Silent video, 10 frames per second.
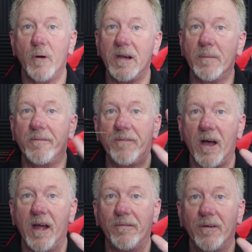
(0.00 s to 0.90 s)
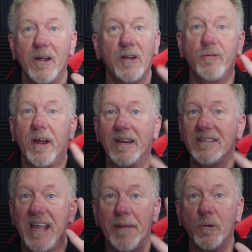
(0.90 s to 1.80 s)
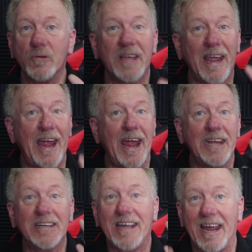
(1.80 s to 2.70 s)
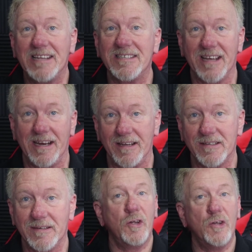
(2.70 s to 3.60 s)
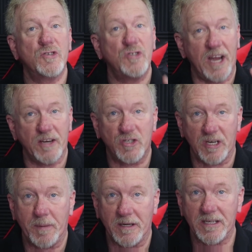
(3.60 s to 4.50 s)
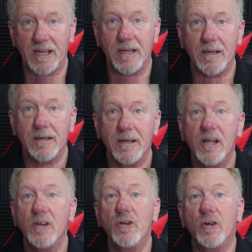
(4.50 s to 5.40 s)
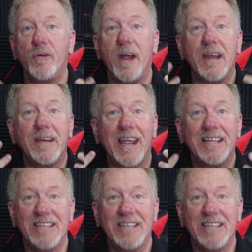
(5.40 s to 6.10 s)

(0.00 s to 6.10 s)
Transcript: Point number five create examples and case studies. Use ChatGPT to create